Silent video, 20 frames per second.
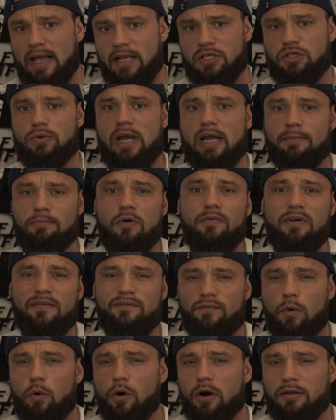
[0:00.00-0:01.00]
extract moving
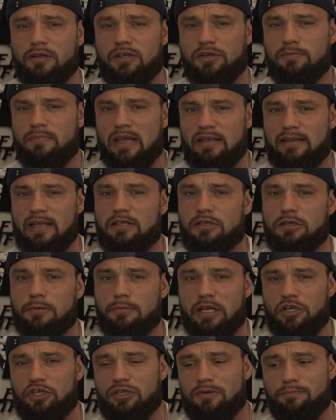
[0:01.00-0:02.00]
forward to make that
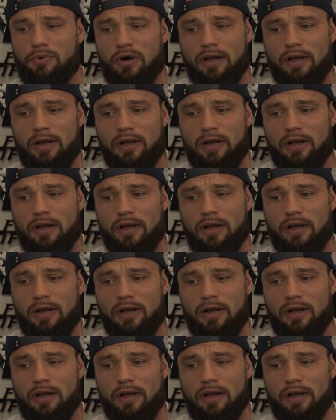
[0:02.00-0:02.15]
determination.